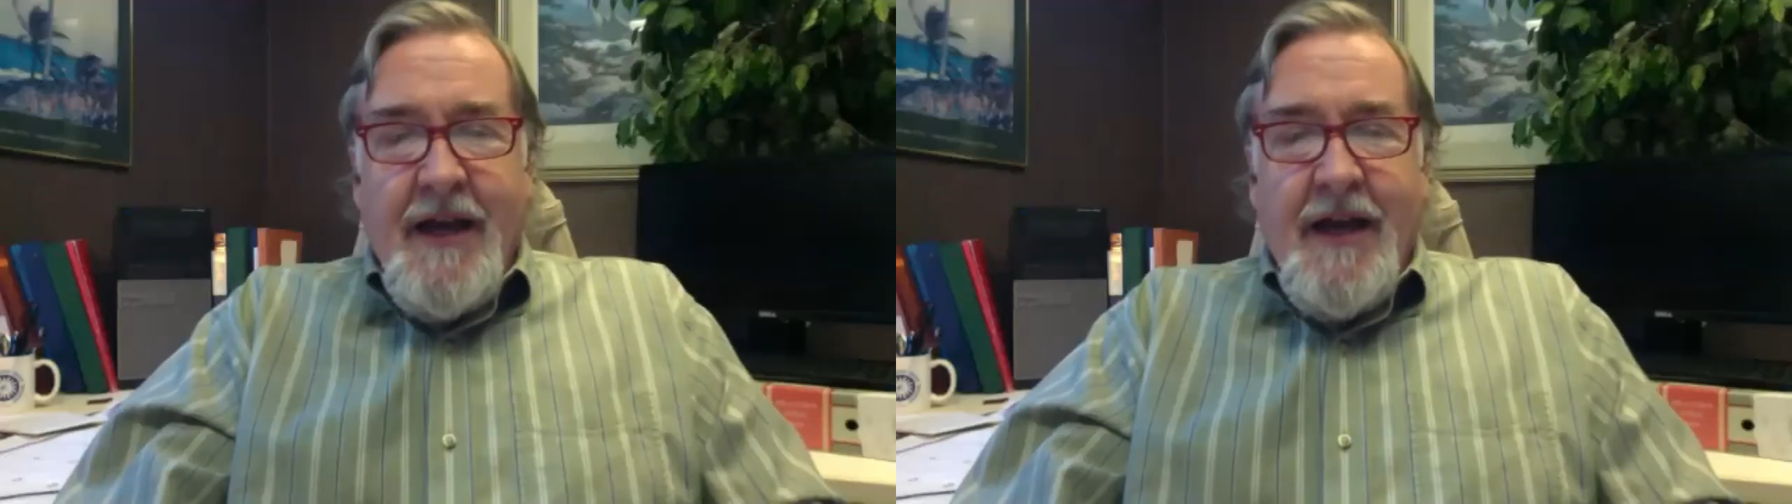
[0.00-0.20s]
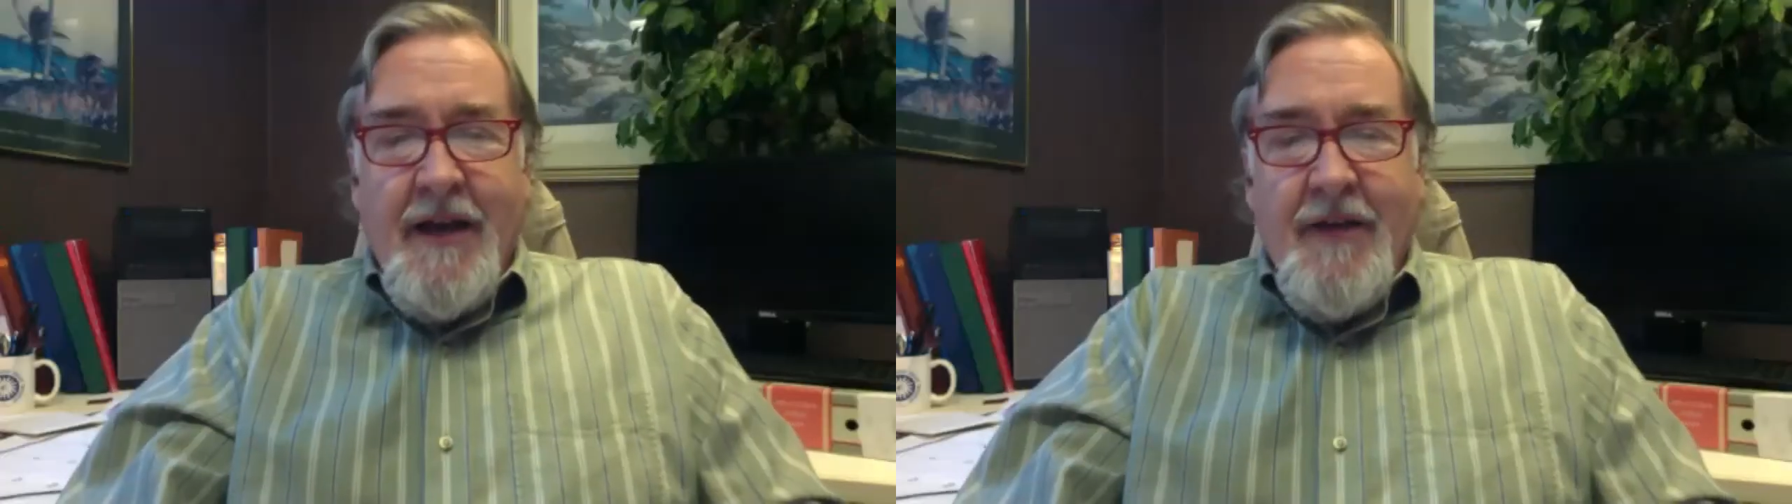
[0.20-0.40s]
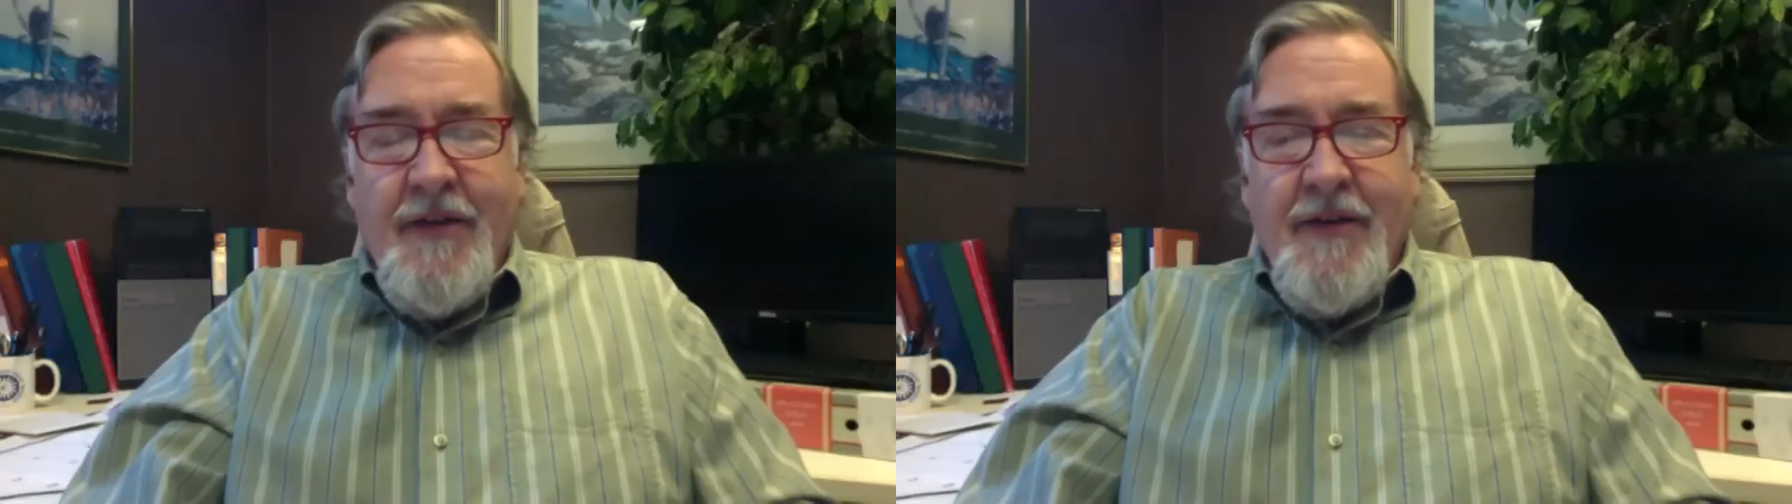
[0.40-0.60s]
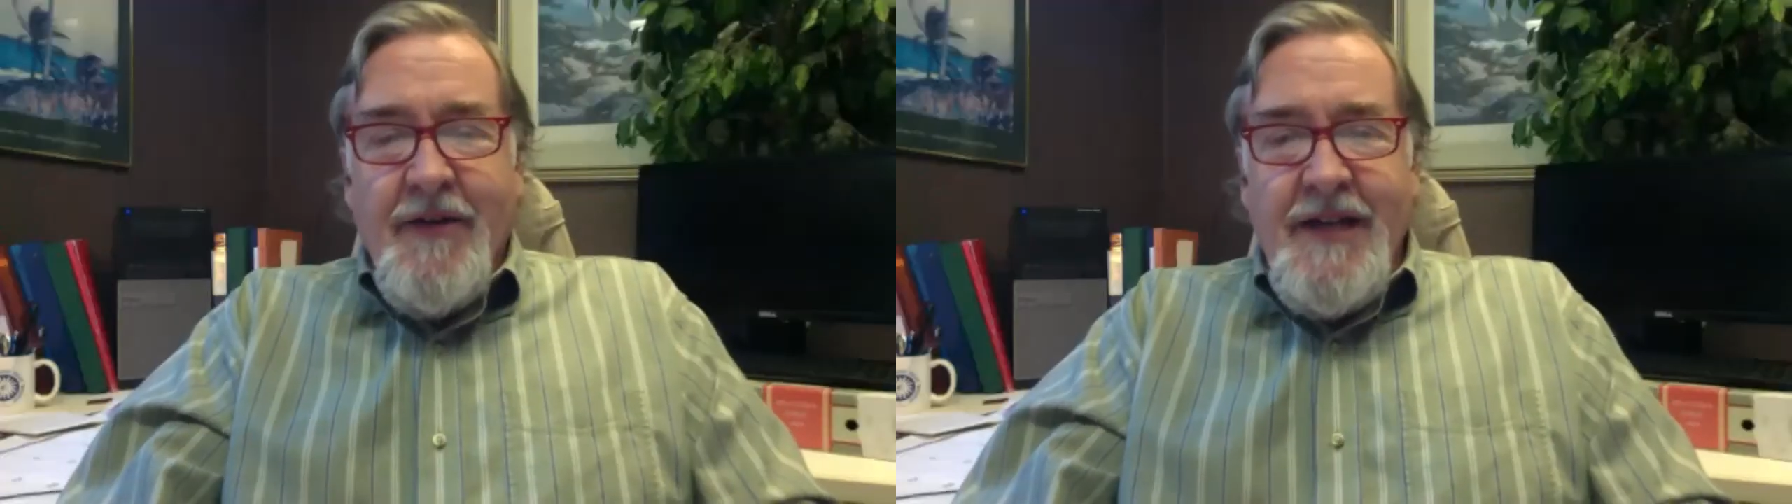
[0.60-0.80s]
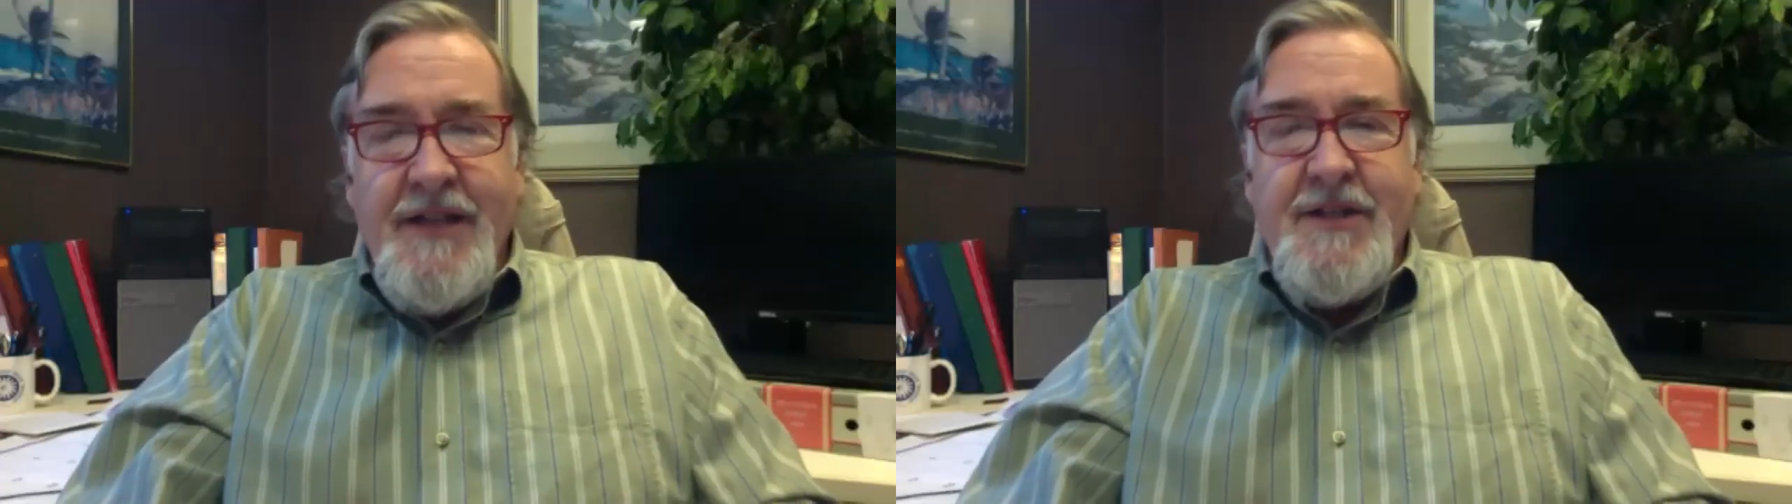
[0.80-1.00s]
there
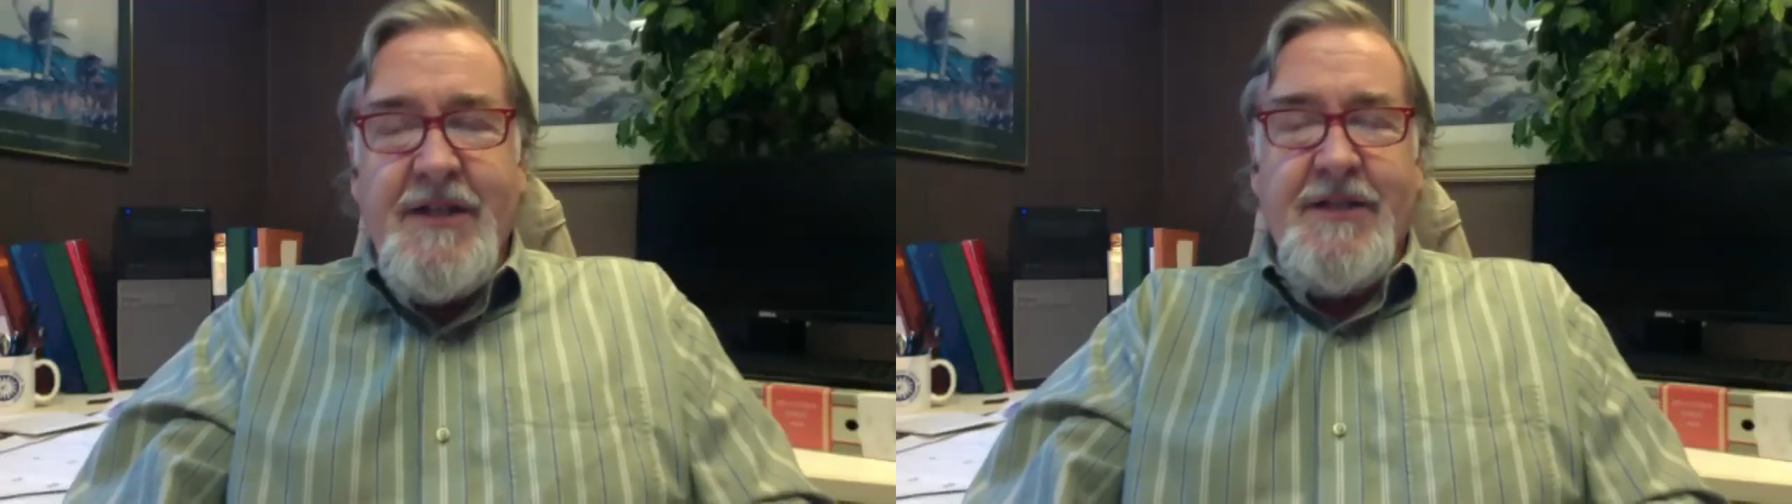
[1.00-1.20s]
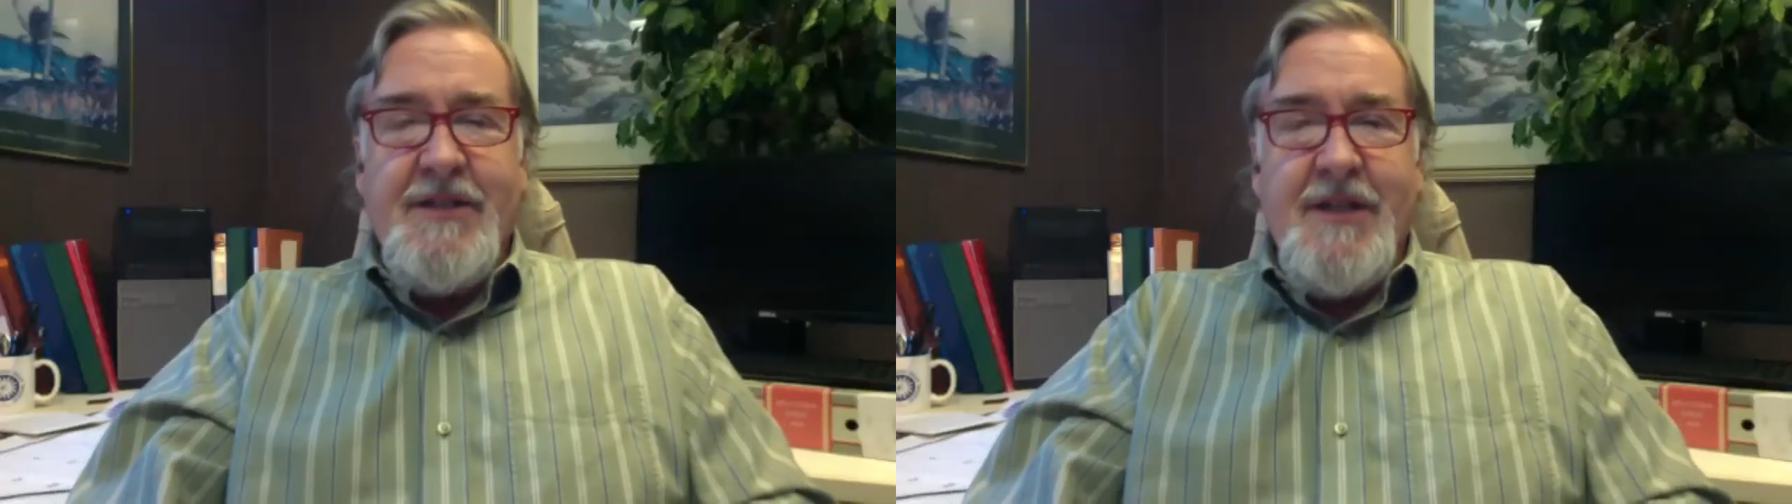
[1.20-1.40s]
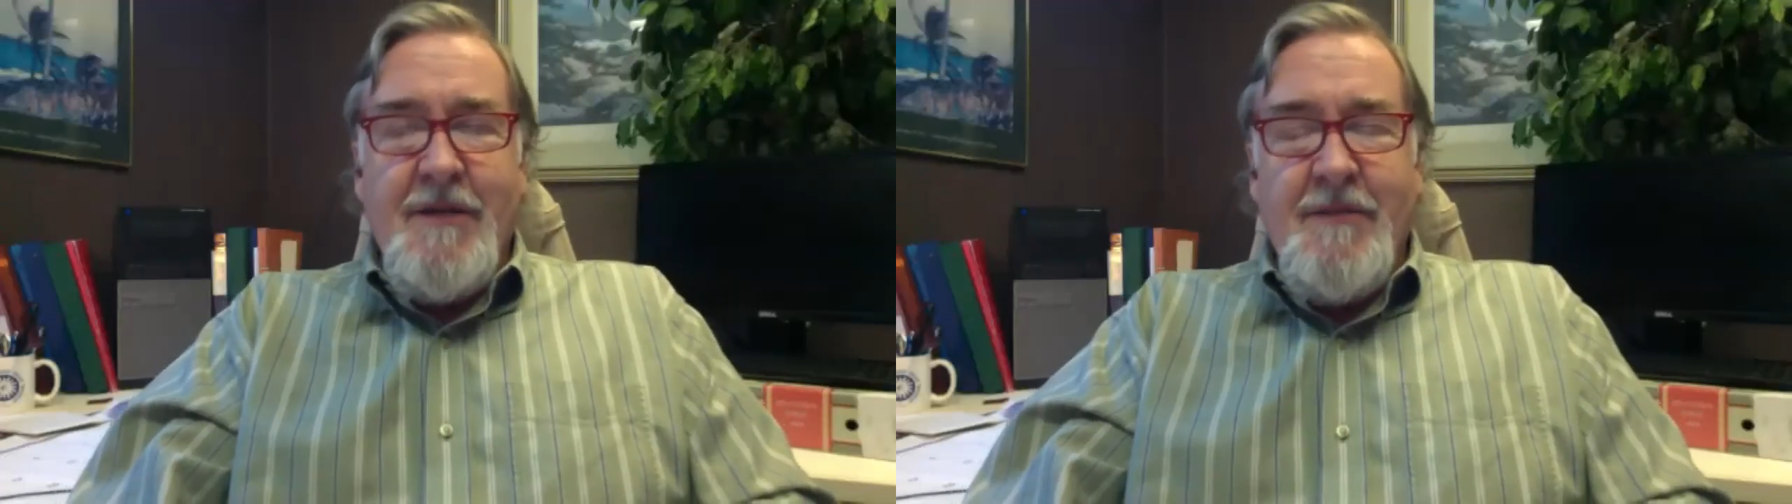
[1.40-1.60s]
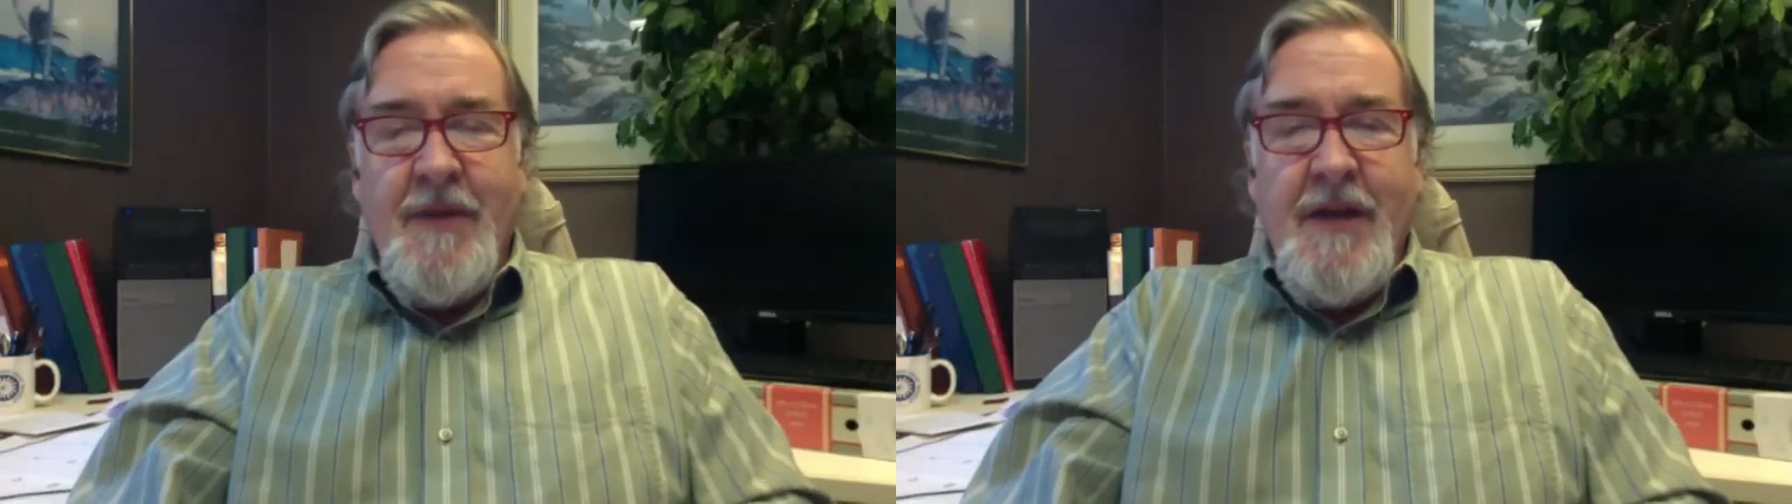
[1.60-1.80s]
is some